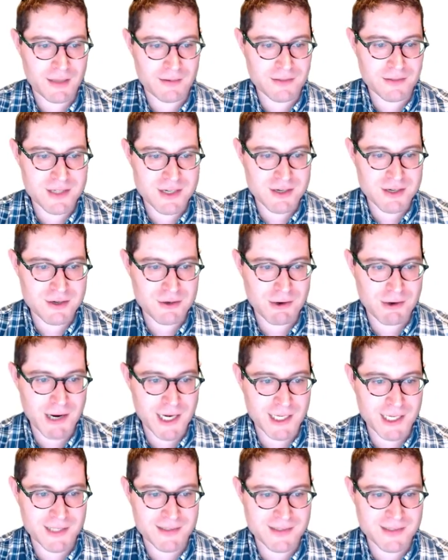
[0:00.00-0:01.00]
to and
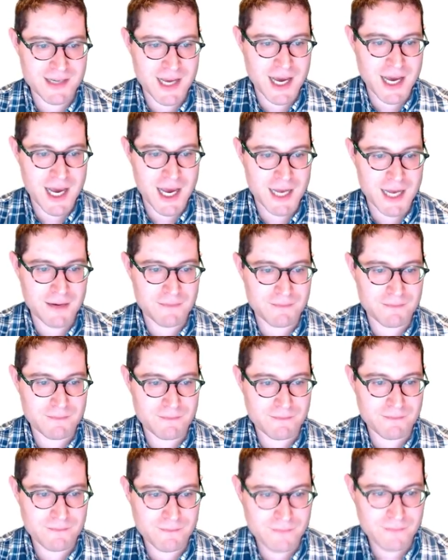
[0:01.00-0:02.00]
it's not
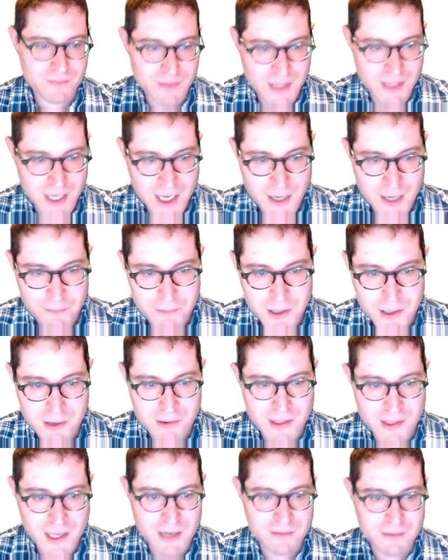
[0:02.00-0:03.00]
bigger
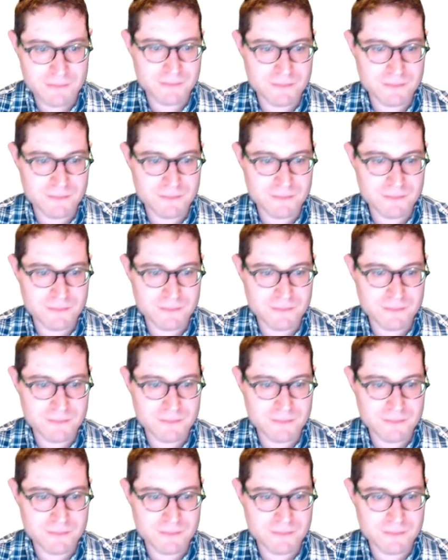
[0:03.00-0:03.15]
than,